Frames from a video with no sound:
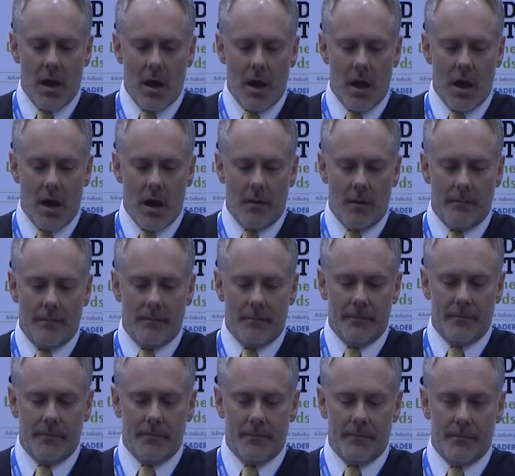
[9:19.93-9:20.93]
And
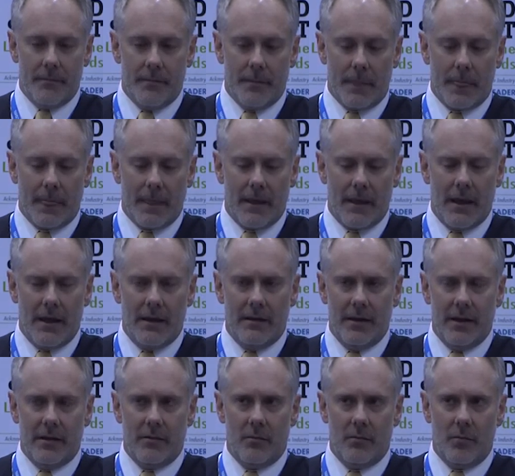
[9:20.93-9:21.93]

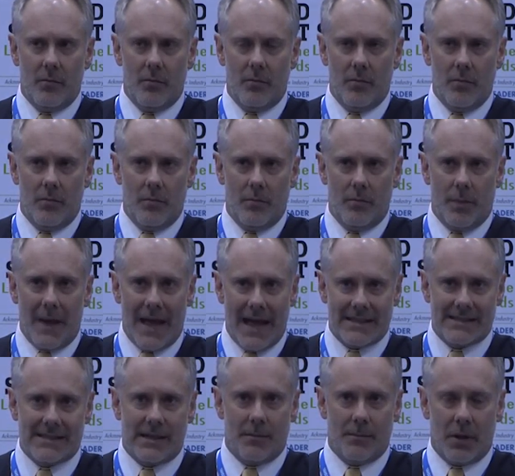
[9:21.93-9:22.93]
that
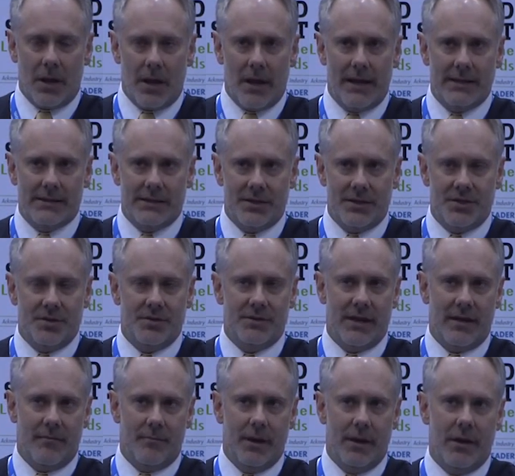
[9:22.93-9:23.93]
past compliance issues
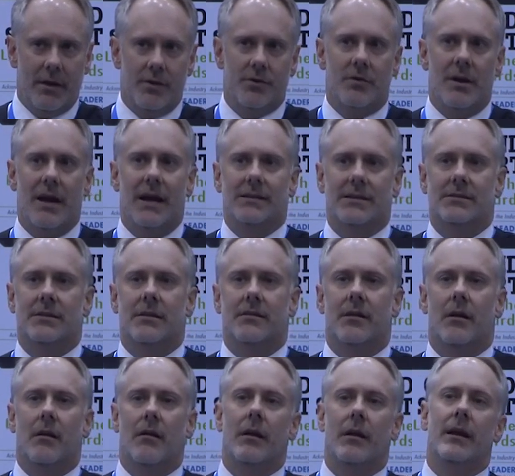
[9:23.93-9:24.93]
have been addressed, that
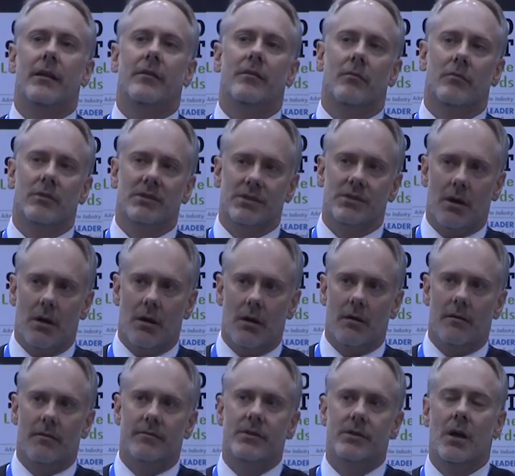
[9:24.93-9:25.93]
they're either
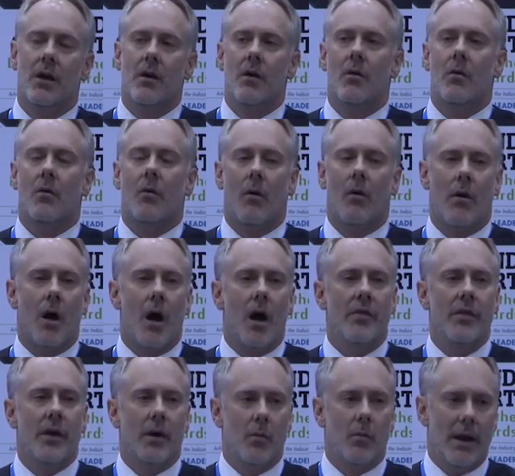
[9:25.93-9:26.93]
resolved or
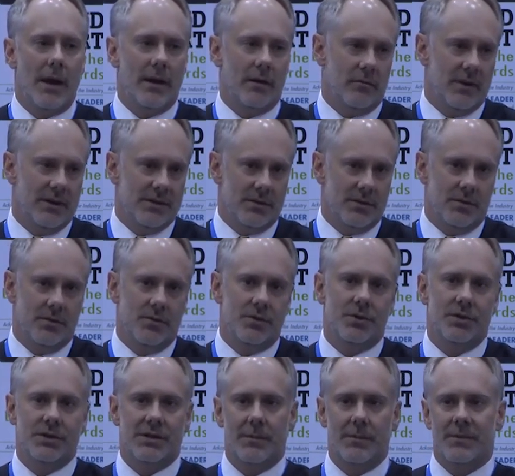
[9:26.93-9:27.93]
on their way to
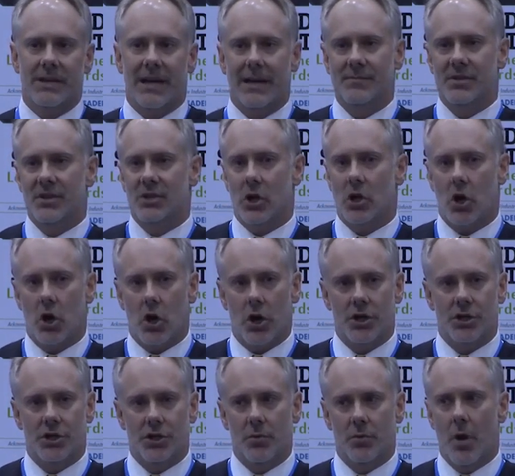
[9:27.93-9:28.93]
resolution. Sometimes it's
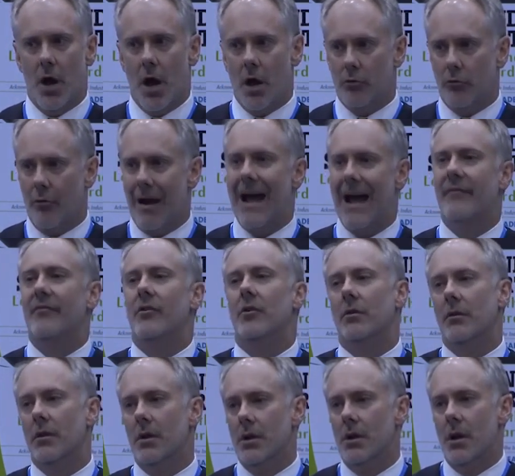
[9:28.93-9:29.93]
hard to
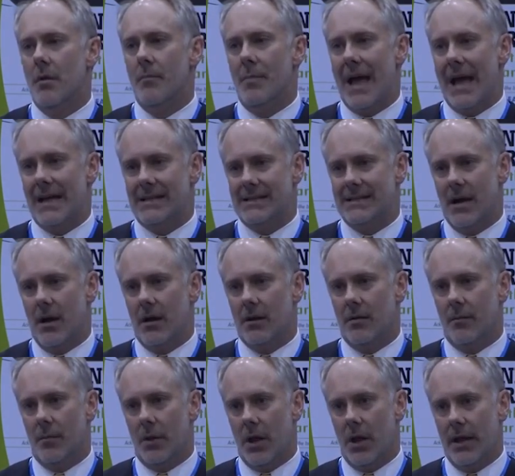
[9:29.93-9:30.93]
unravel past
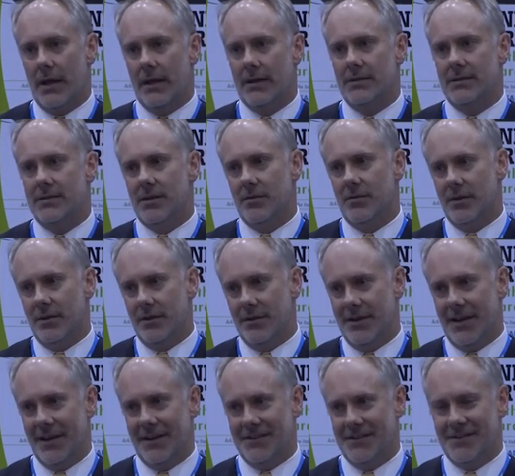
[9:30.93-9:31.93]
non-compliance, so it
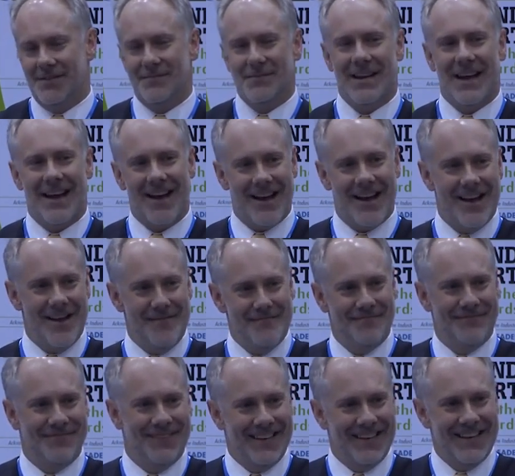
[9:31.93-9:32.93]
takes some time.
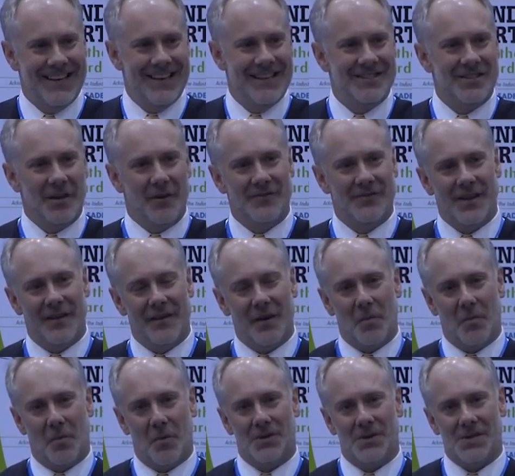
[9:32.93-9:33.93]
So if an
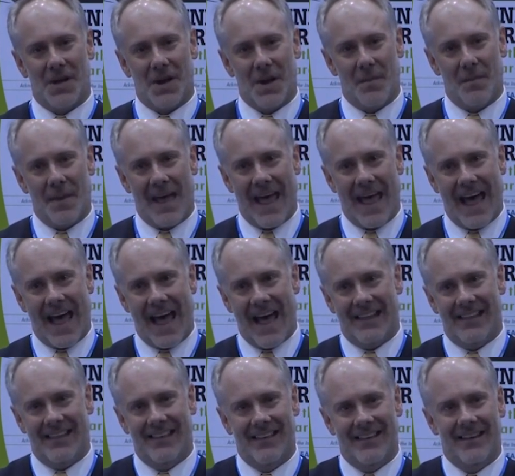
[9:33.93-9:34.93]
airport's on a path